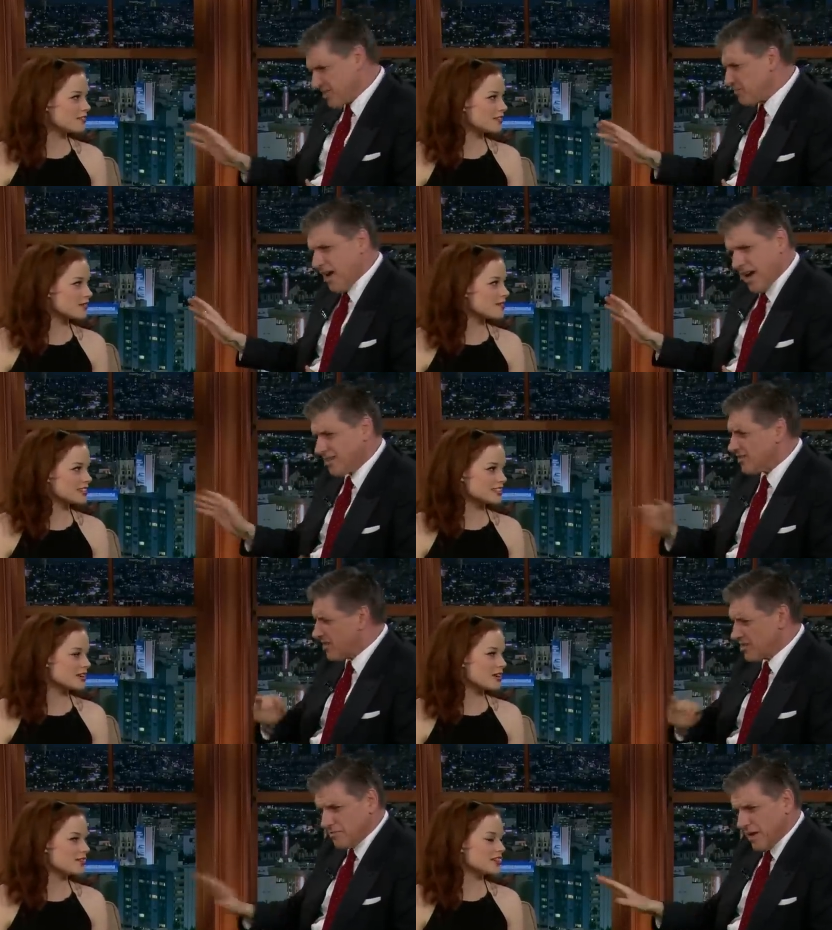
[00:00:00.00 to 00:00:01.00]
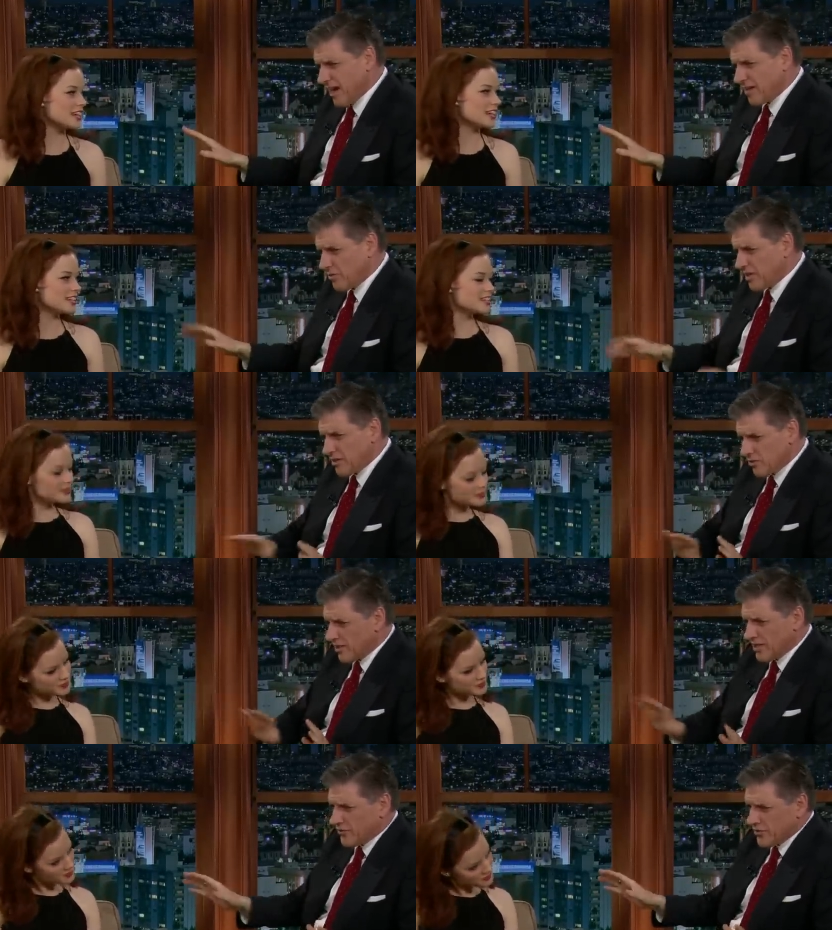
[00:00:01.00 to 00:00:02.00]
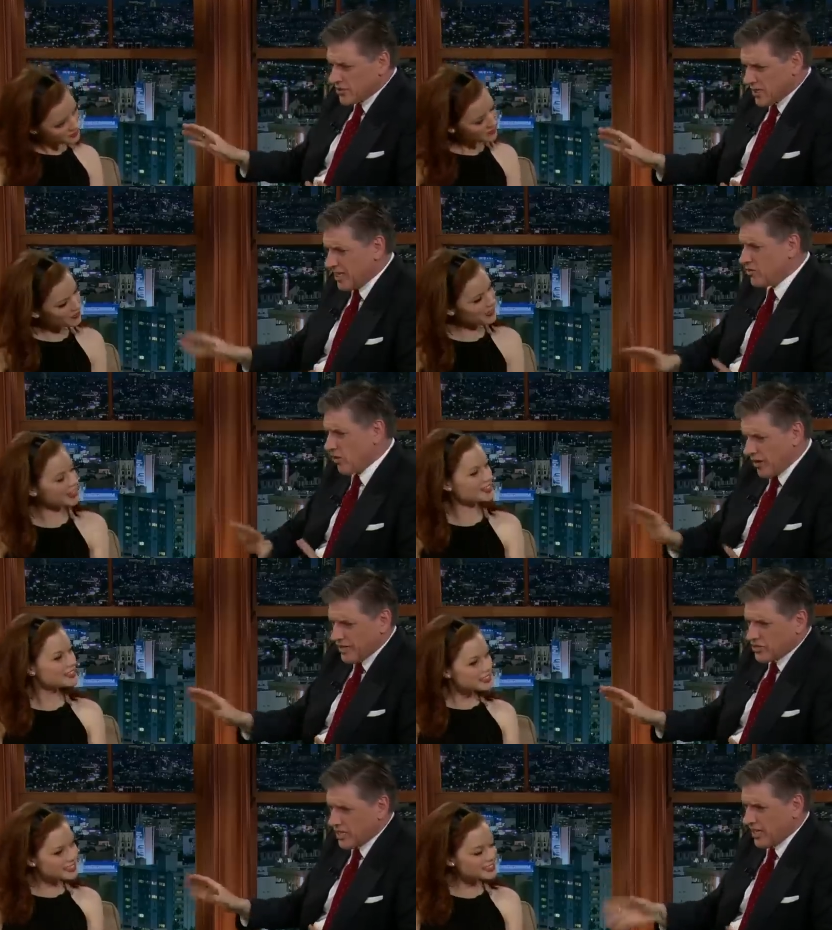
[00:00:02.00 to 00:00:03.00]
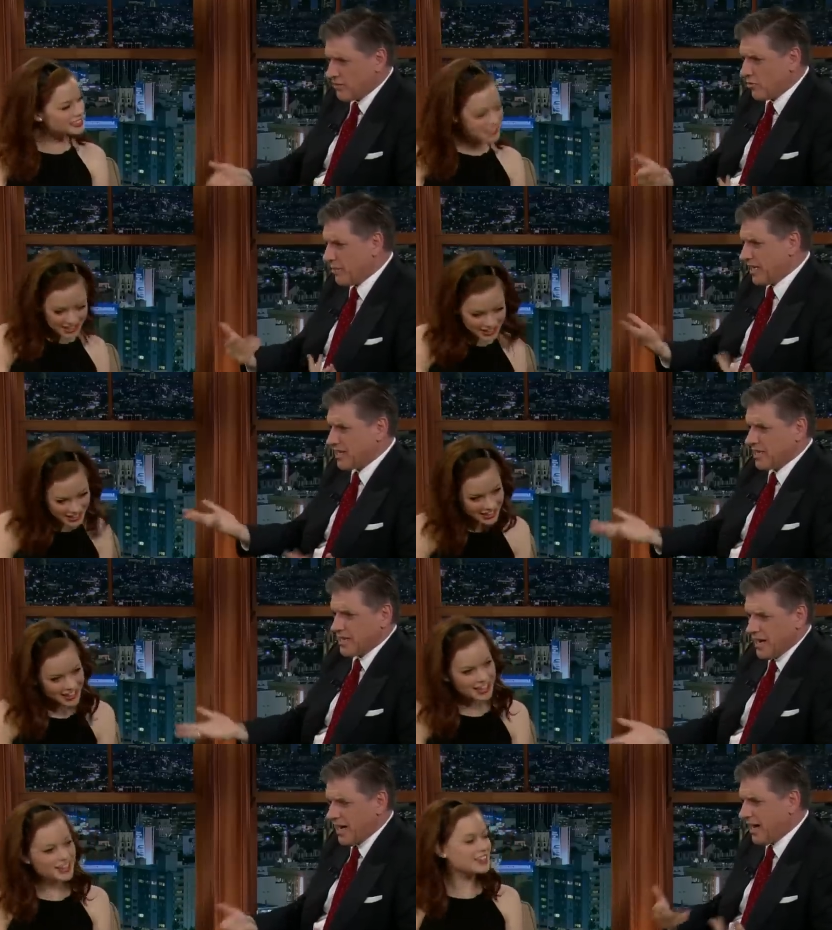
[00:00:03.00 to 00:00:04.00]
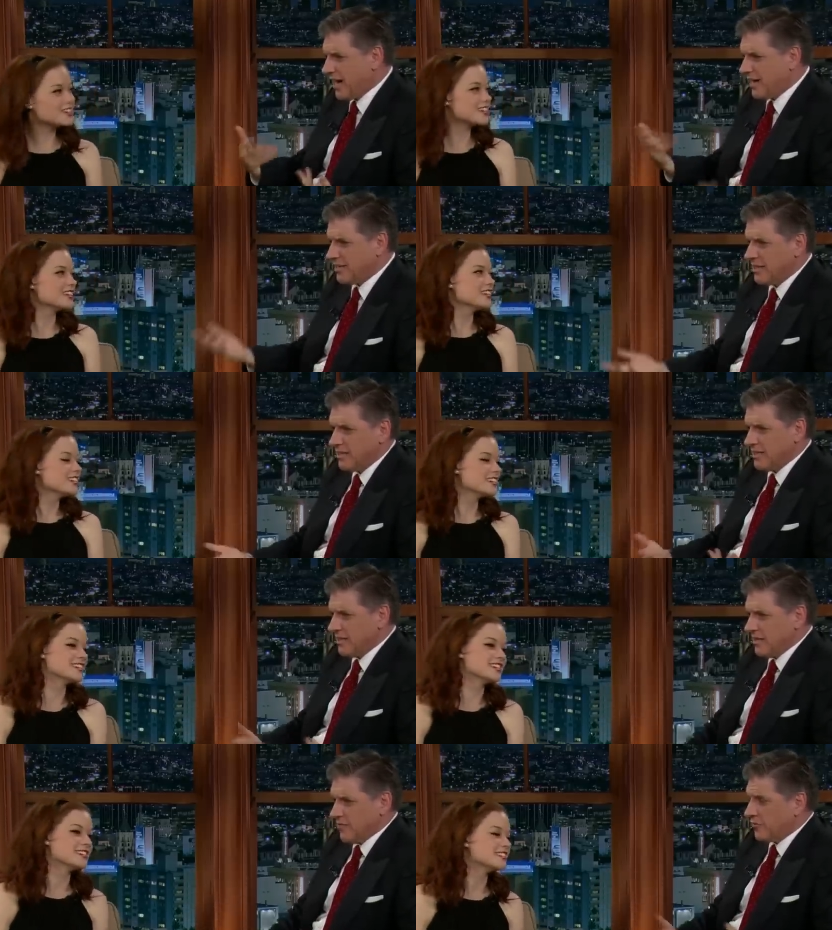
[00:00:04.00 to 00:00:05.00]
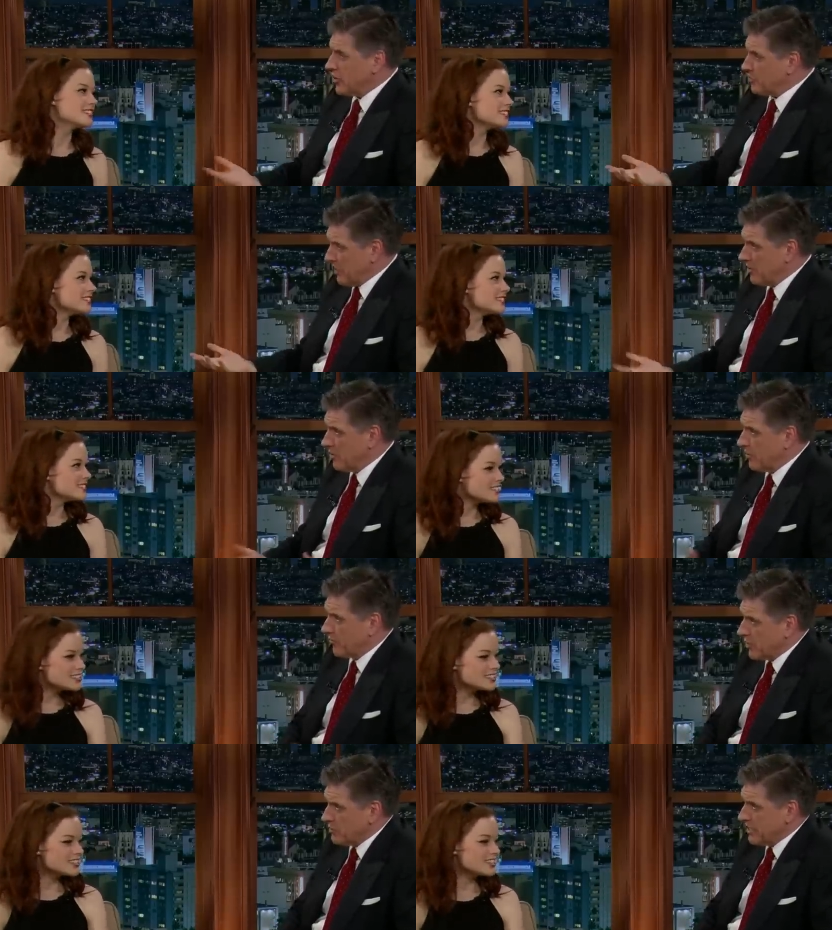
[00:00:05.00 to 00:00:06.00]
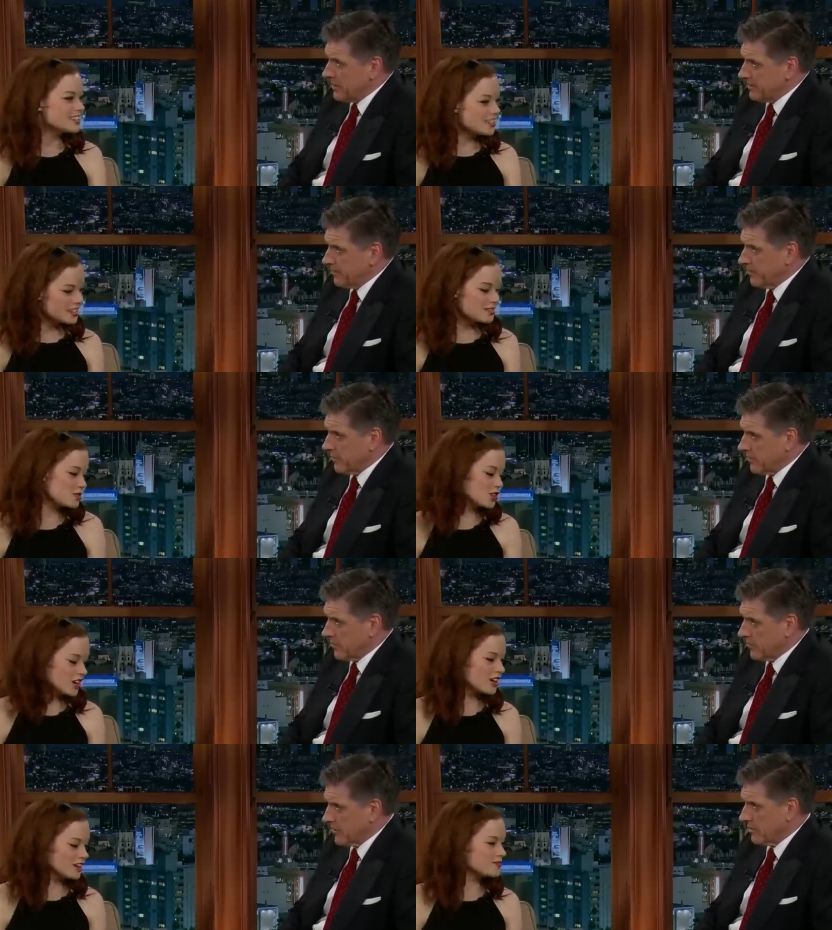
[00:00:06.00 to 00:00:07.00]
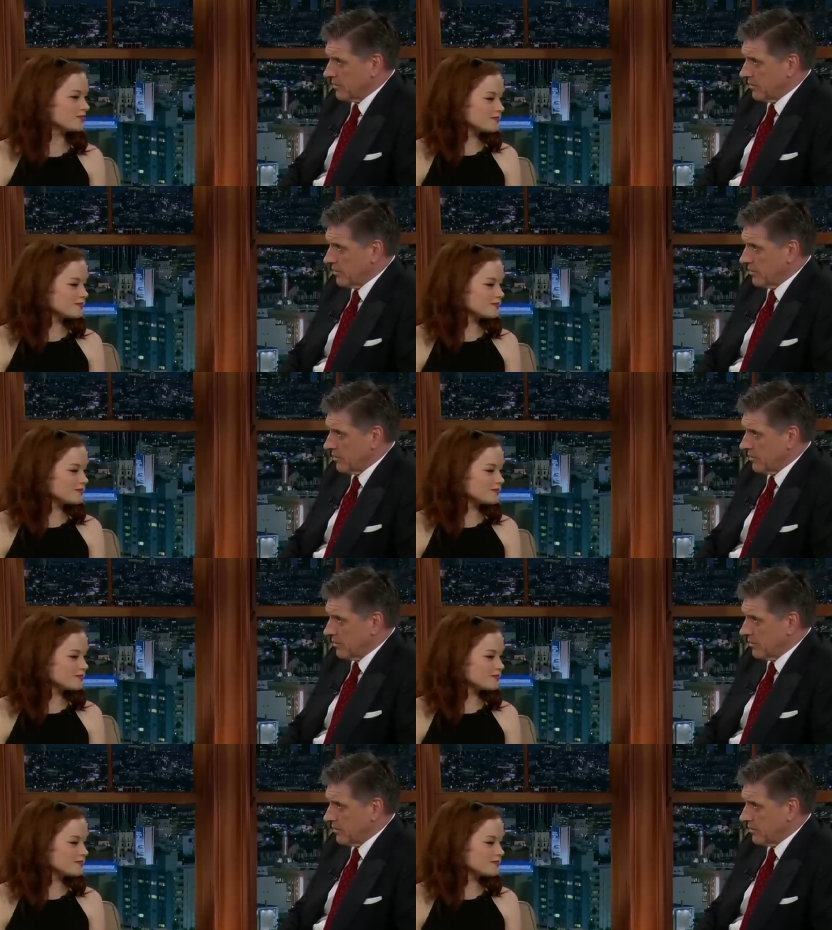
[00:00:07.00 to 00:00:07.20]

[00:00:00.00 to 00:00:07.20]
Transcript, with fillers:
Speaker 1: doesn't matter. Doesn't oh, matter. We can do a different scene. No ice skating. We'll make it uh, frisbee. You good with frisbee? Sure.